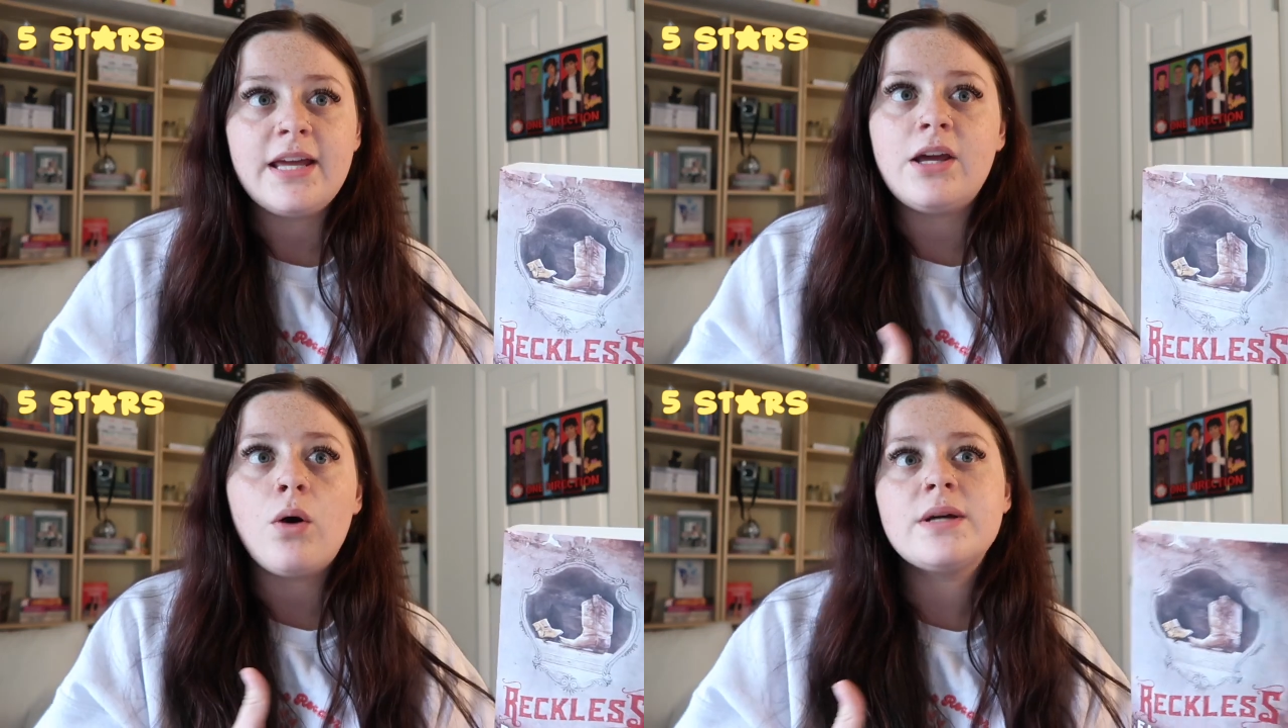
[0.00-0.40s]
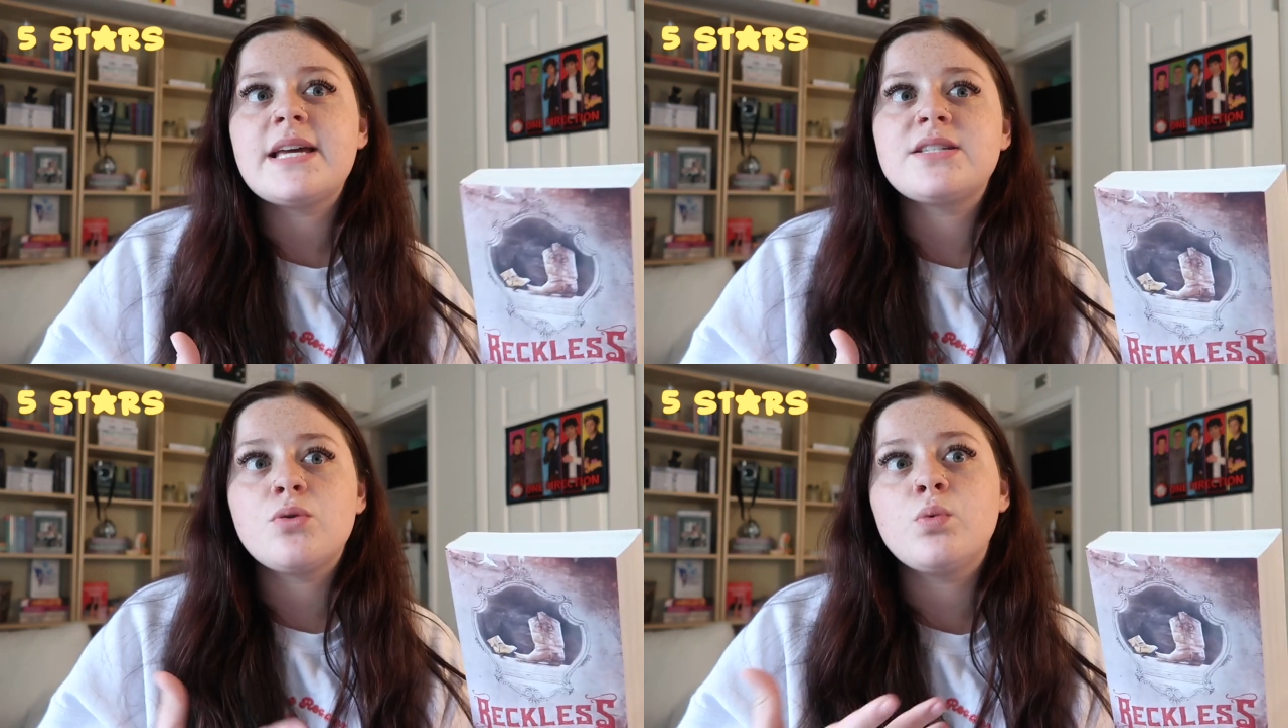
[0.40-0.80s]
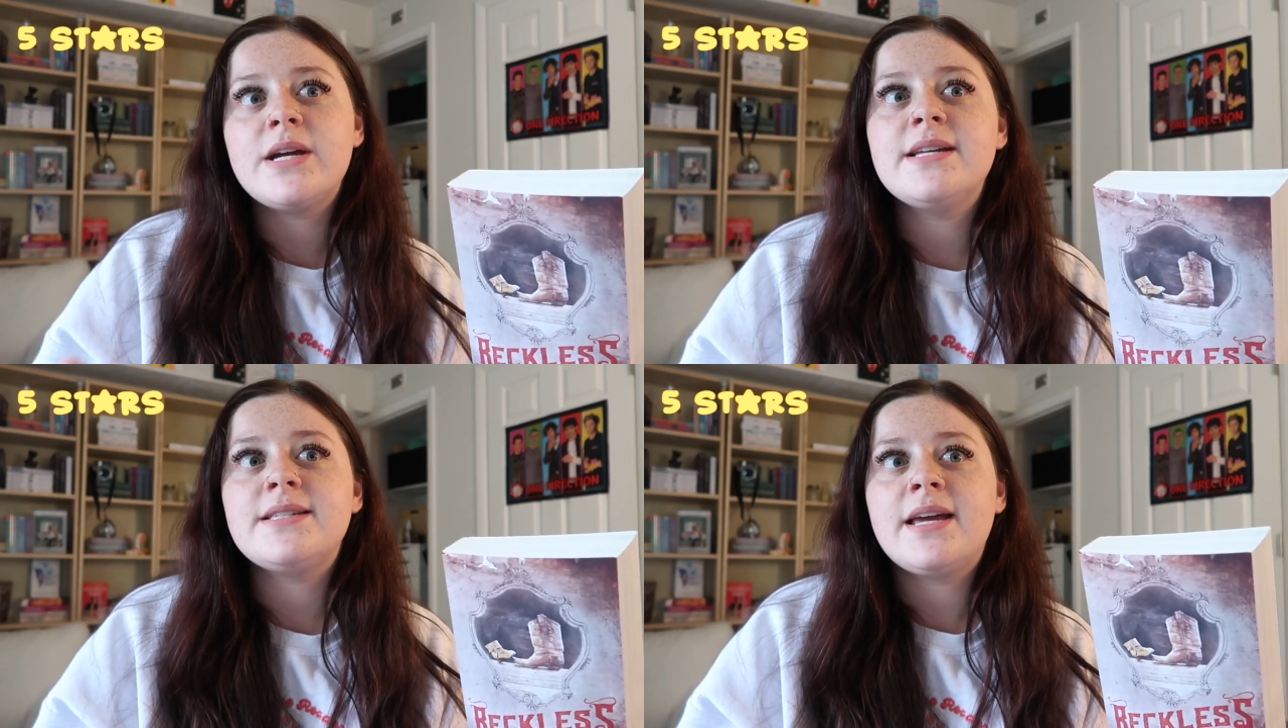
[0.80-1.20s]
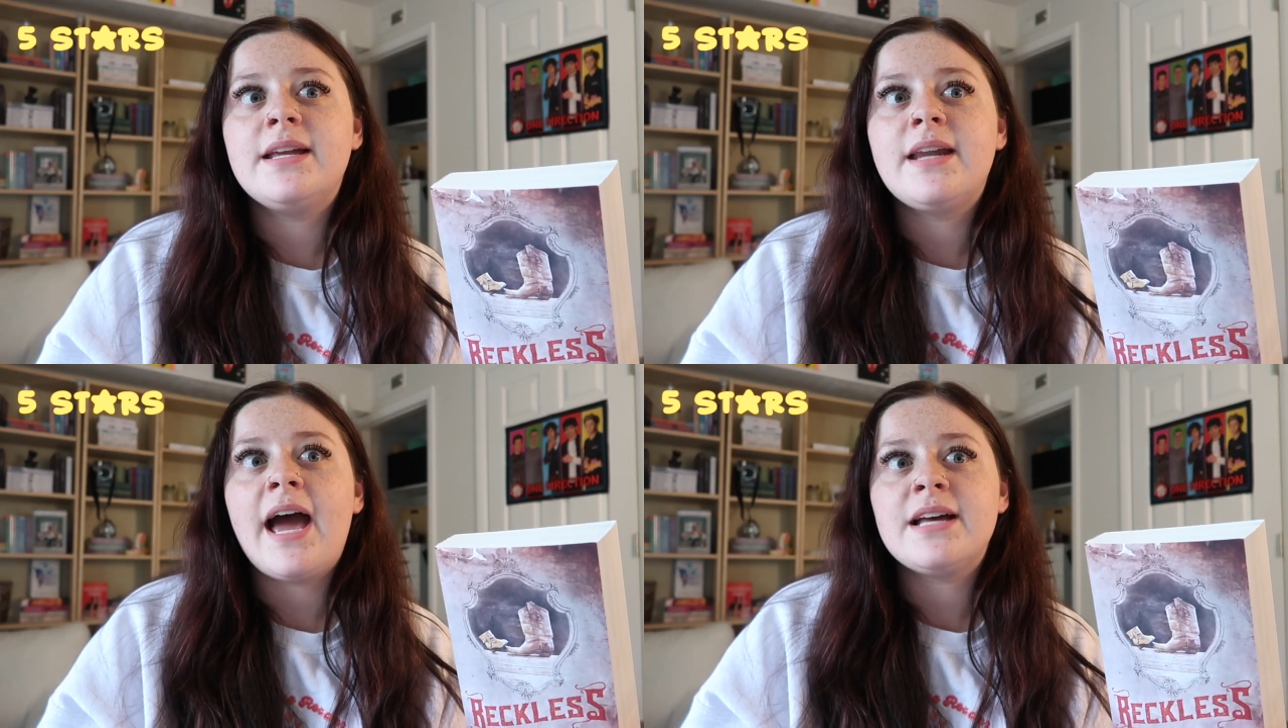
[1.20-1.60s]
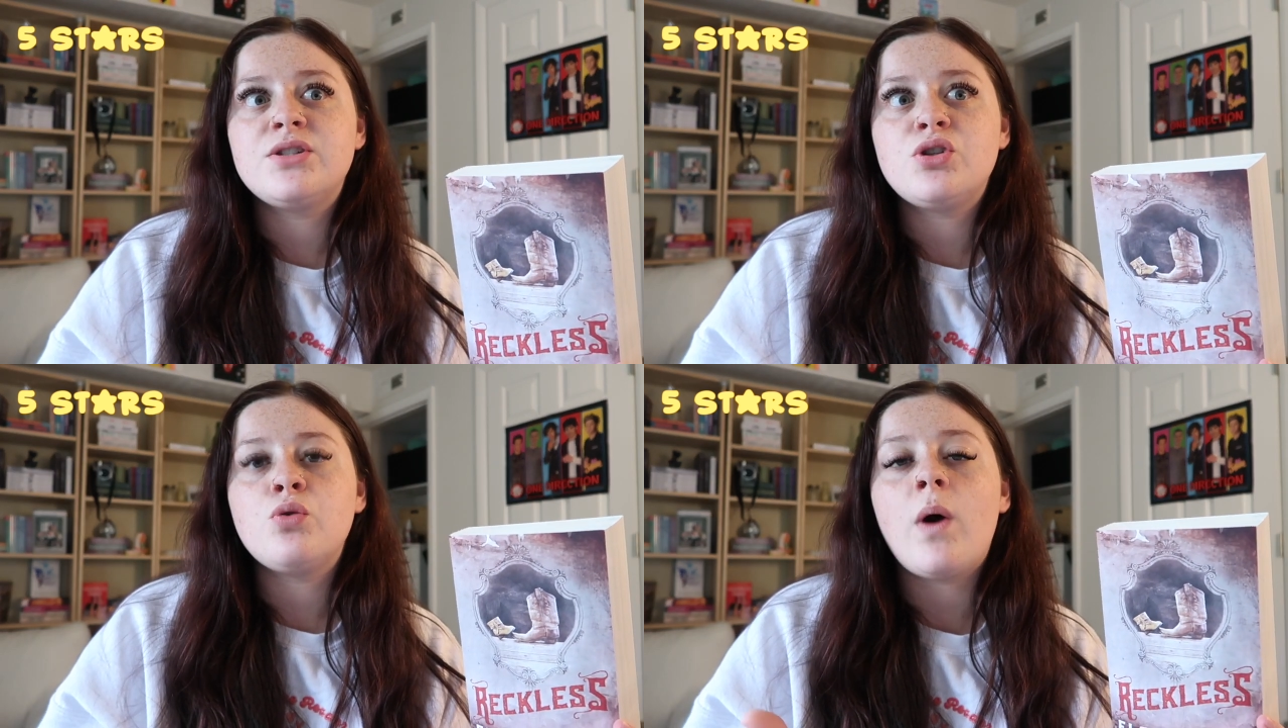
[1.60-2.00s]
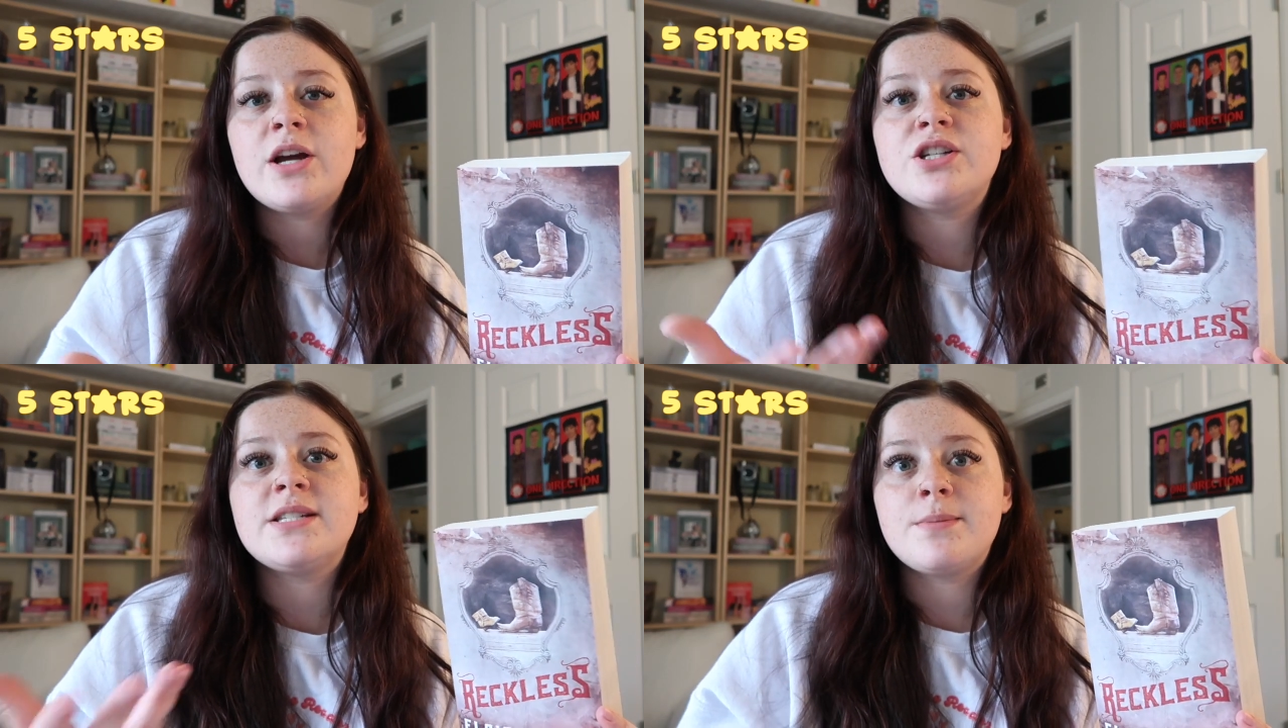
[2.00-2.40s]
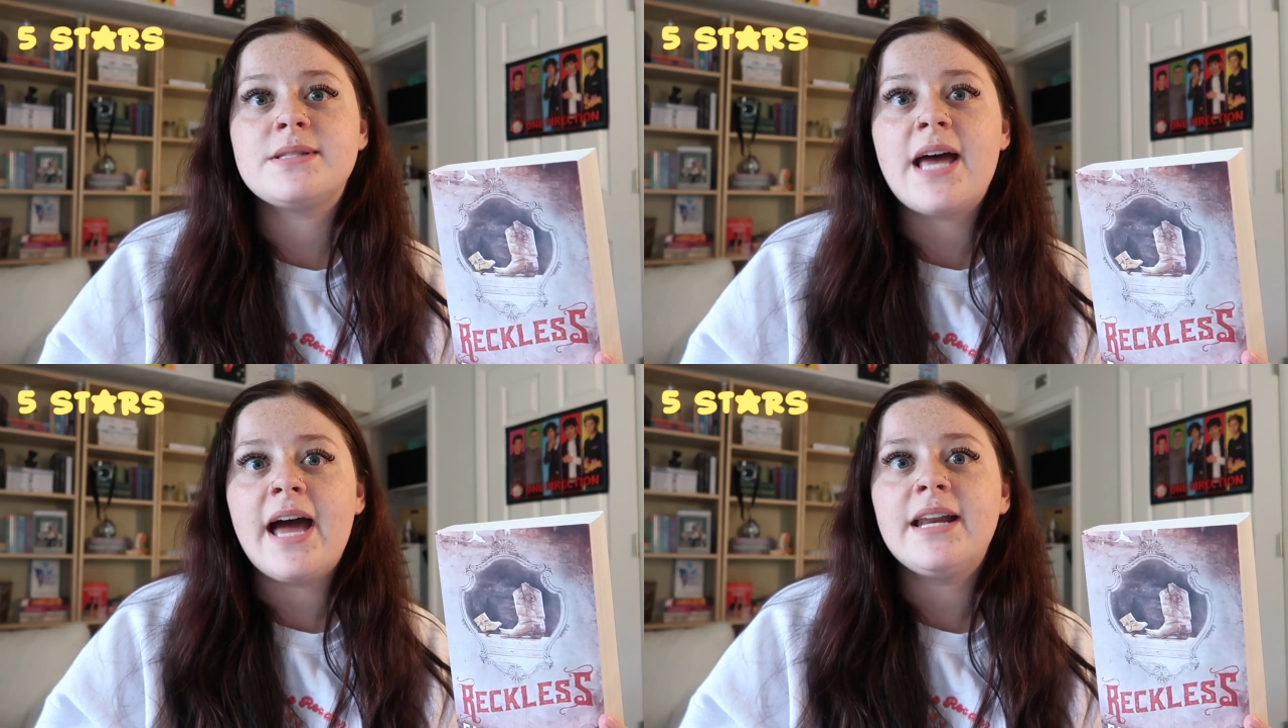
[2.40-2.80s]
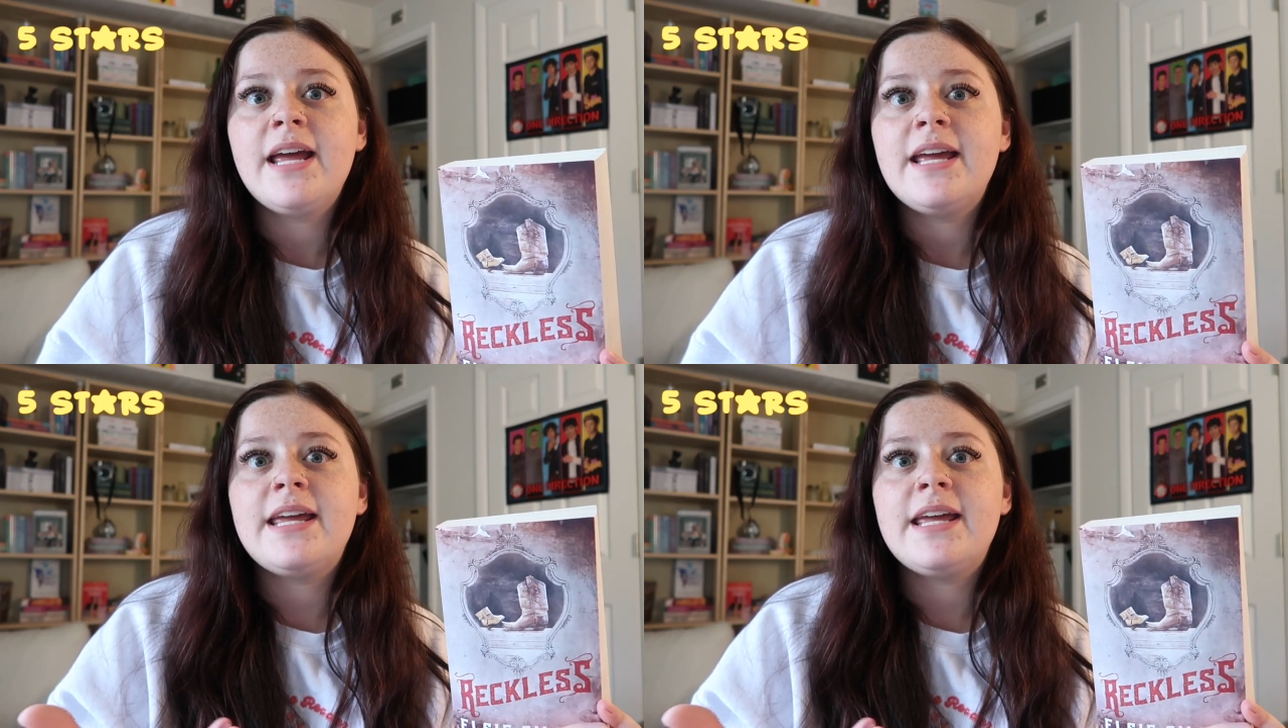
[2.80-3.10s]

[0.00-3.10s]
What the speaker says: He always has a reason as to why she's upset.